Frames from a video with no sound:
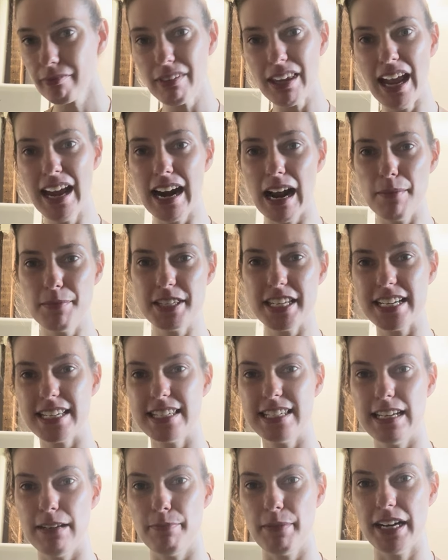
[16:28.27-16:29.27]
And I'm
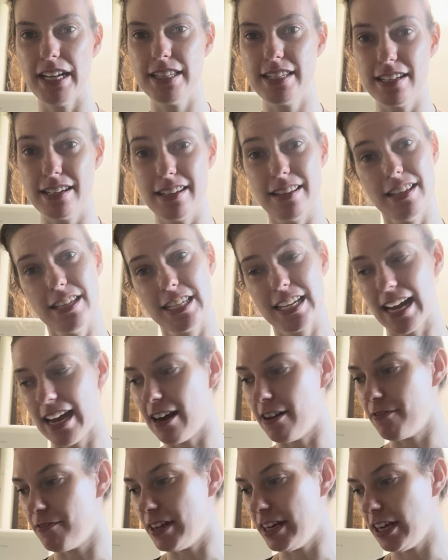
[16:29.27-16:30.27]
16 minutes into this kind
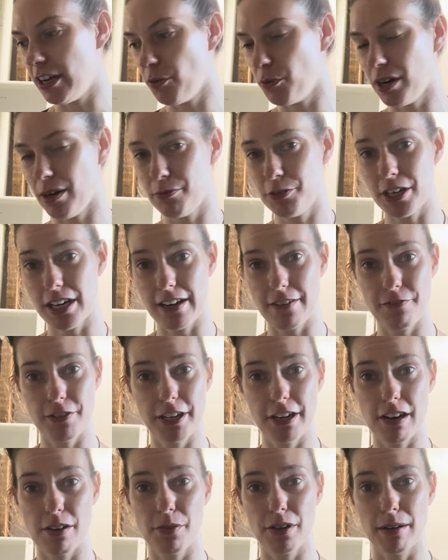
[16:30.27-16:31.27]
of video where I'm trying to
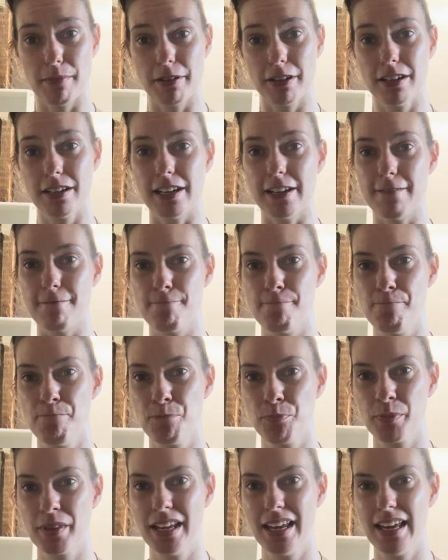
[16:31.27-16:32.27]
figure out what I'm cooking.
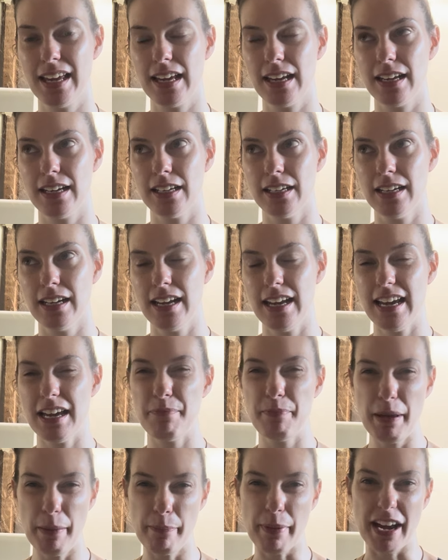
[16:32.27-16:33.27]
It'd
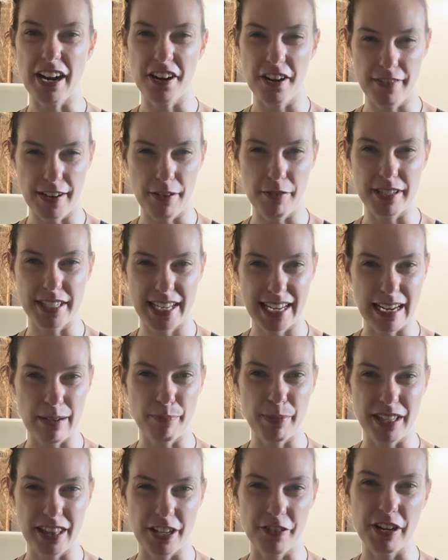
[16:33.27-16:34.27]
be better if I was
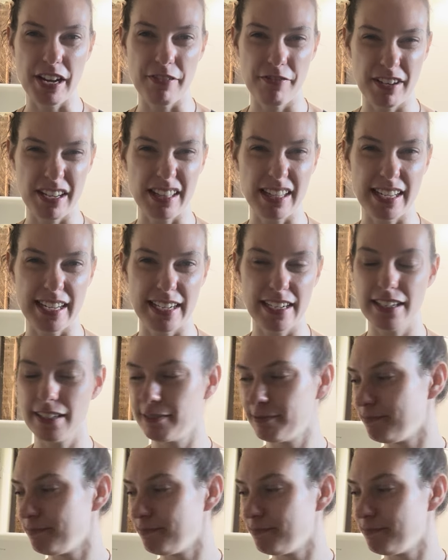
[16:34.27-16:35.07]
camping though, I feel like.